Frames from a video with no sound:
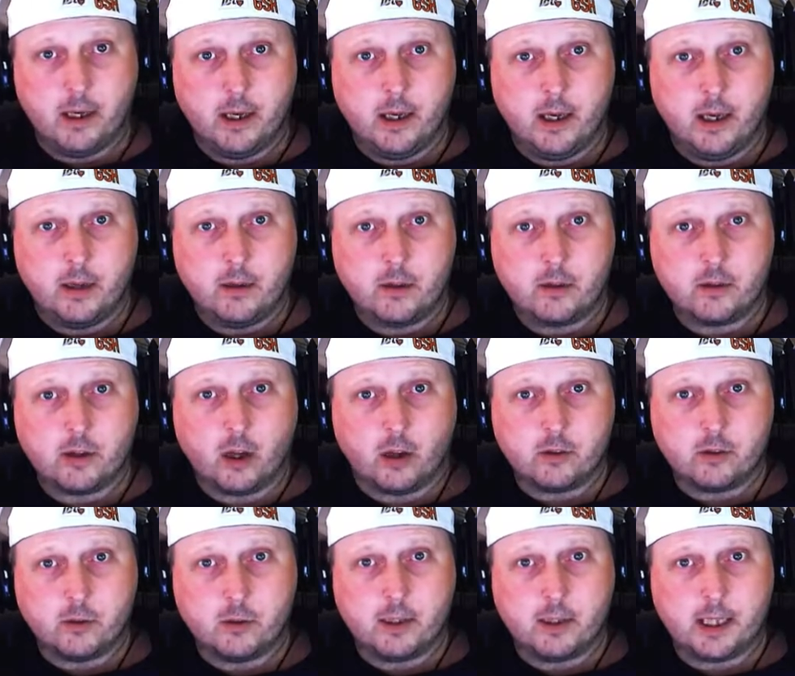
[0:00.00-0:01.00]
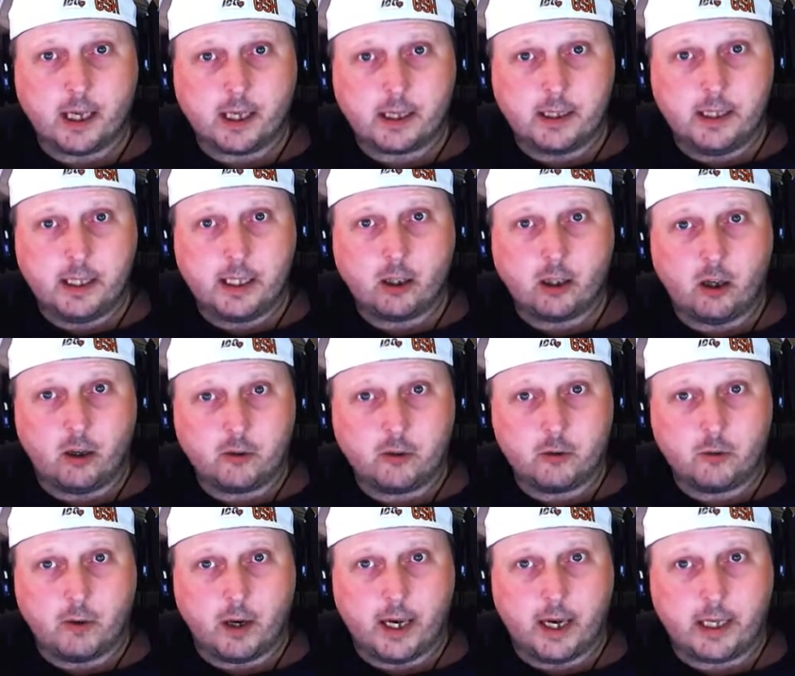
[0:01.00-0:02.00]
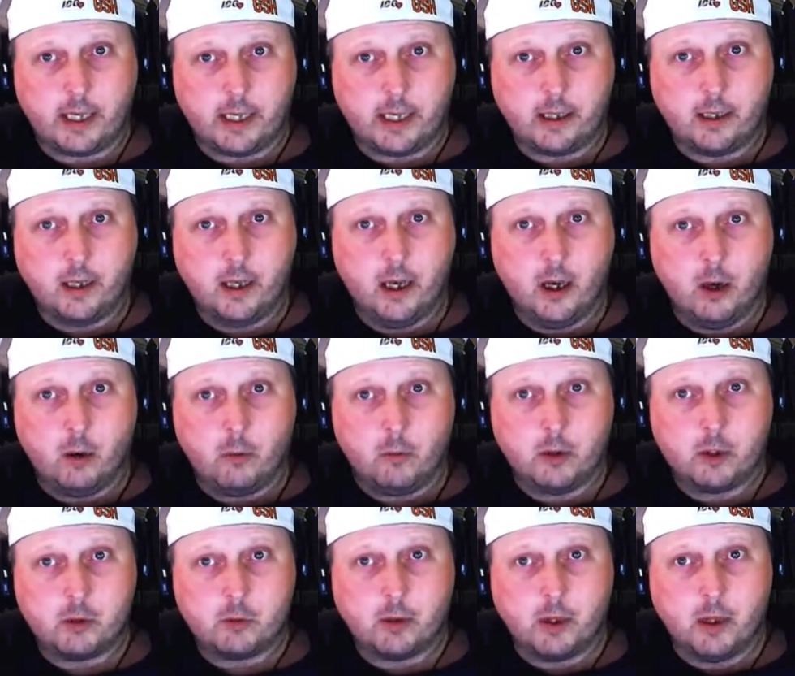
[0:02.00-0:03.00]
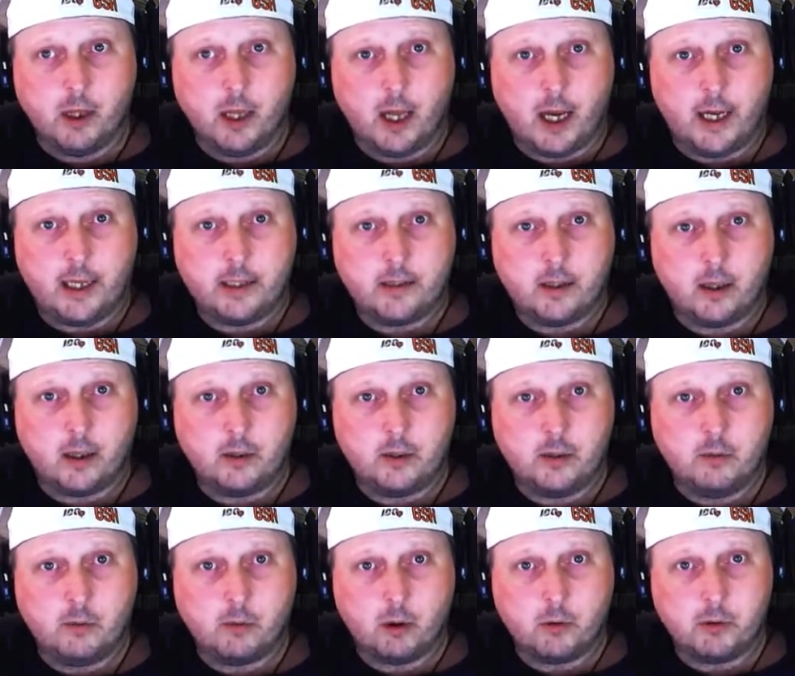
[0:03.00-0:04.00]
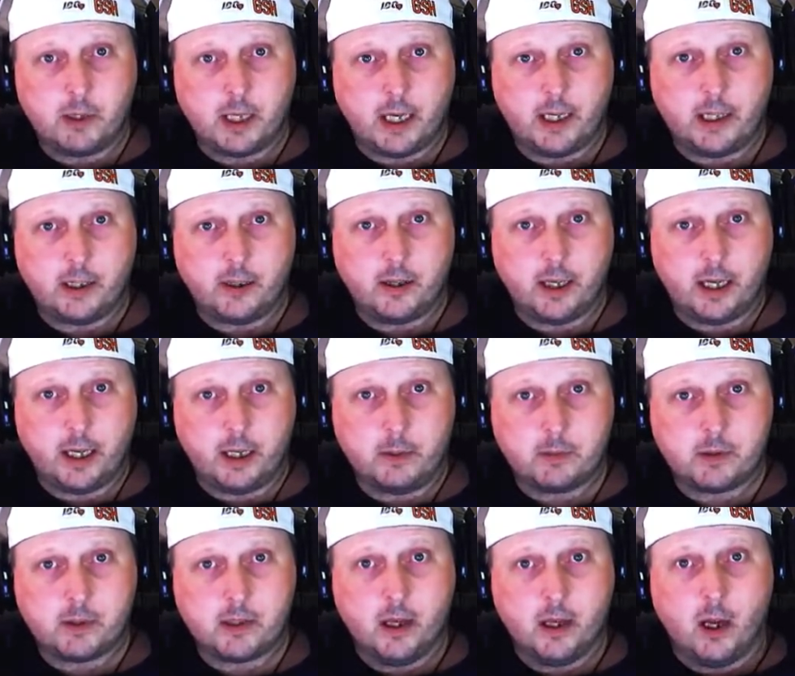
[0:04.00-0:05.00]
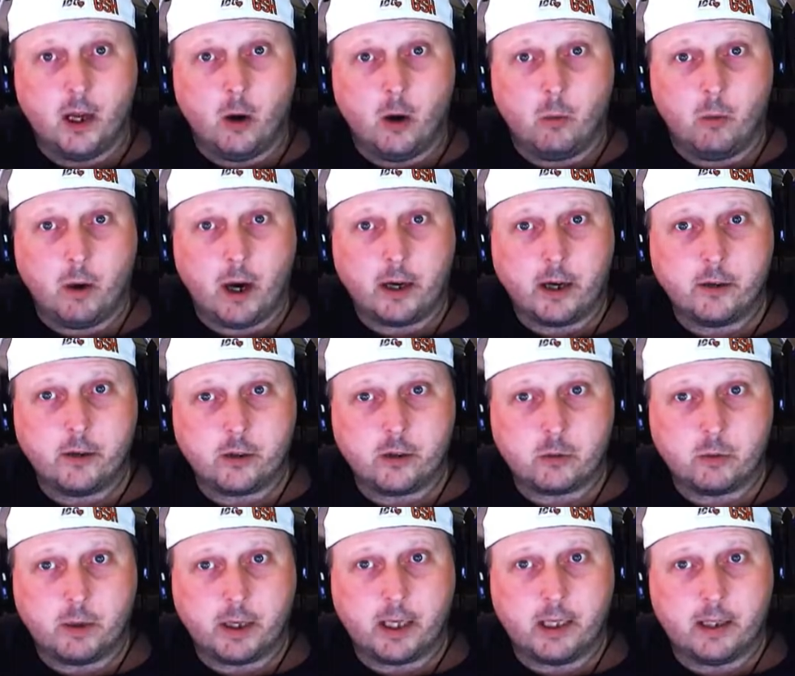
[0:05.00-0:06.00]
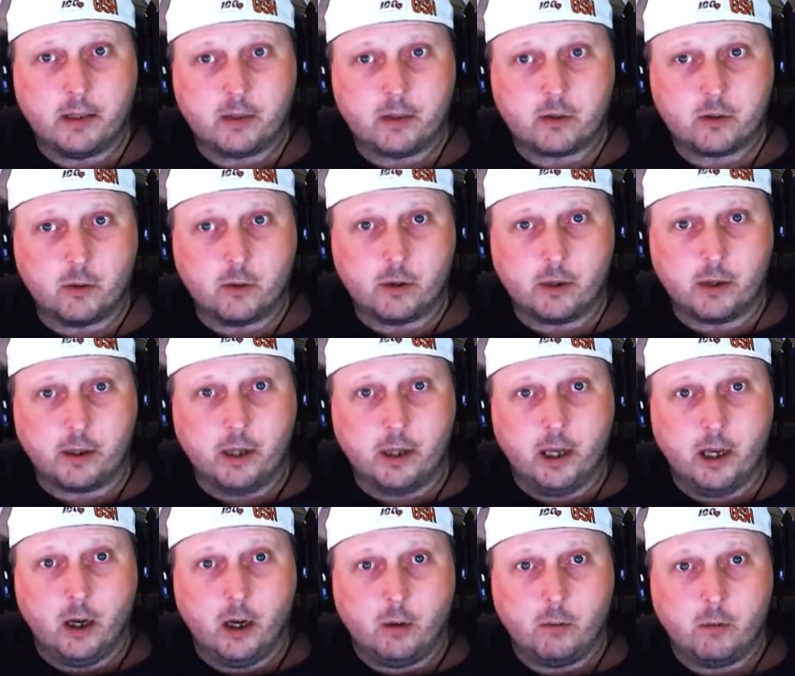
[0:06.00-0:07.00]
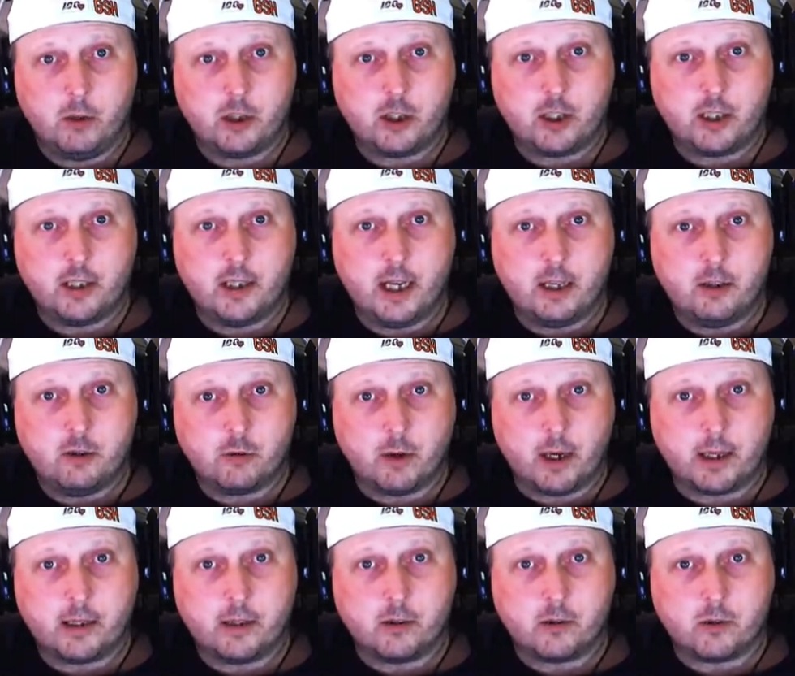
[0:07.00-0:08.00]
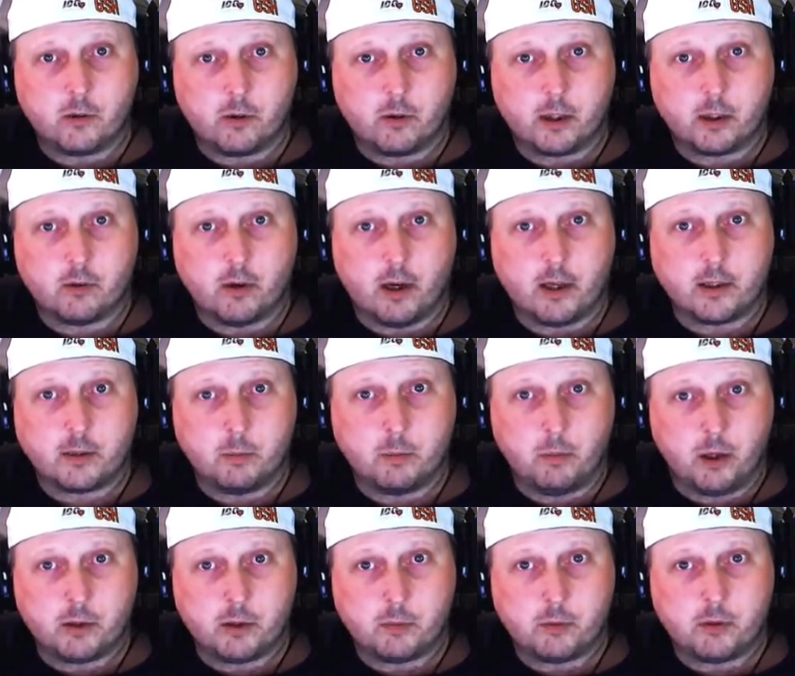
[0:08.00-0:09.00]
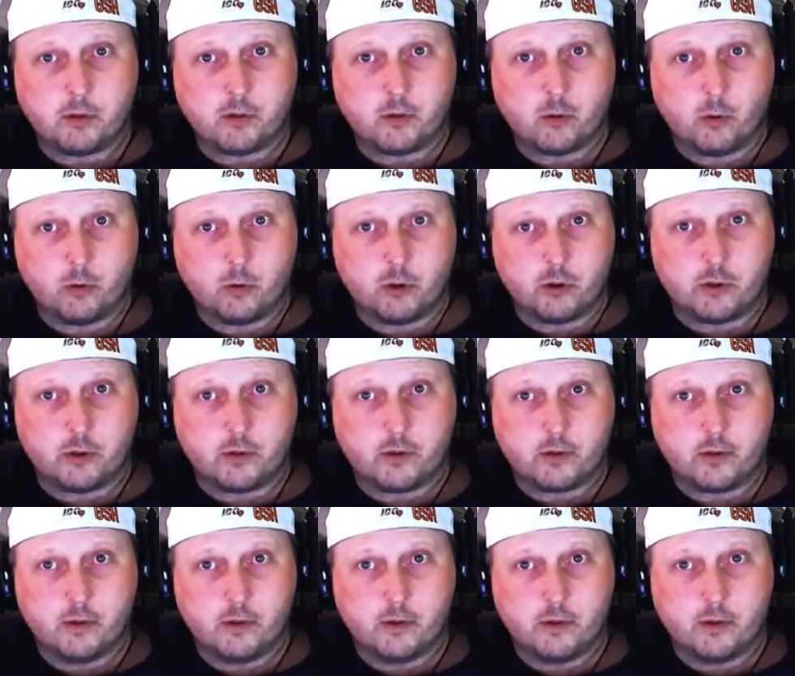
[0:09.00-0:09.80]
There's also a technique called dragging, which relies on you rotating your hips while you're swinging the sword, which could then drag the sword across multiple soldiers.